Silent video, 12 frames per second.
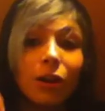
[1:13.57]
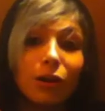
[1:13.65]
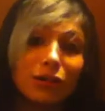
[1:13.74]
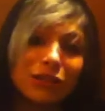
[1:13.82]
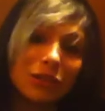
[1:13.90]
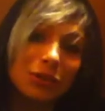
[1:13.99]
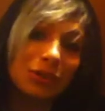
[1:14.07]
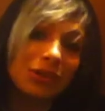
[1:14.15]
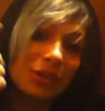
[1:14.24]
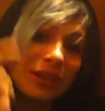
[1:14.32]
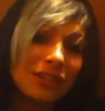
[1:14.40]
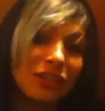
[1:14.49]
Also,
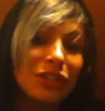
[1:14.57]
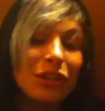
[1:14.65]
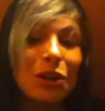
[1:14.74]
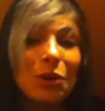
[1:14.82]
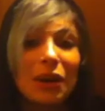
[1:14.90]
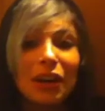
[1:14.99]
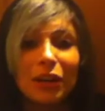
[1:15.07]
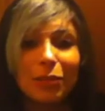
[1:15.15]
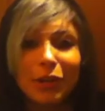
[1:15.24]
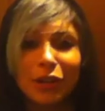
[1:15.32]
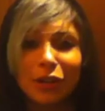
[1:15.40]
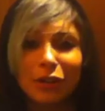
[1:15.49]
you guys should know,
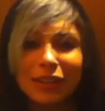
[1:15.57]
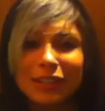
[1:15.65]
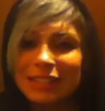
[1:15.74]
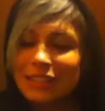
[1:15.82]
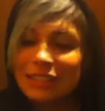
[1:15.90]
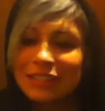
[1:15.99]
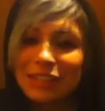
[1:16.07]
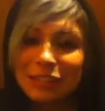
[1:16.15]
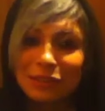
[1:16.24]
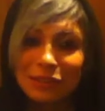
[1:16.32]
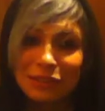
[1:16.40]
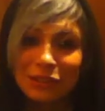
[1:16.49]
my girlfriend is
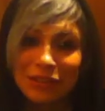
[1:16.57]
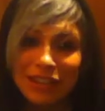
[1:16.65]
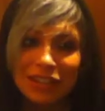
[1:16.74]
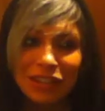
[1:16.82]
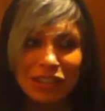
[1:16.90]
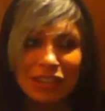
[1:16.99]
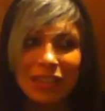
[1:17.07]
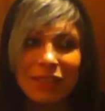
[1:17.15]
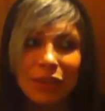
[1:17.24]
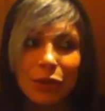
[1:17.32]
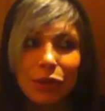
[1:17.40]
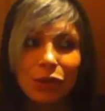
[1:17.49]
answering the survey. She doesn't have
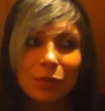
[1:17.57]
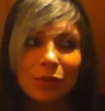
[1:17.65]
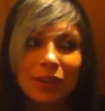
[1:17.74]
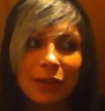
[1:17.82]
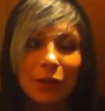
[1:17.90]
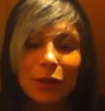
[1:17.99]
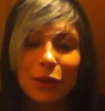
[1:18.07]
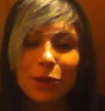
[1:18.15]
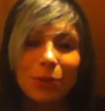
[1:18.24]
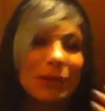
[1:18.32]
a YouTube account though,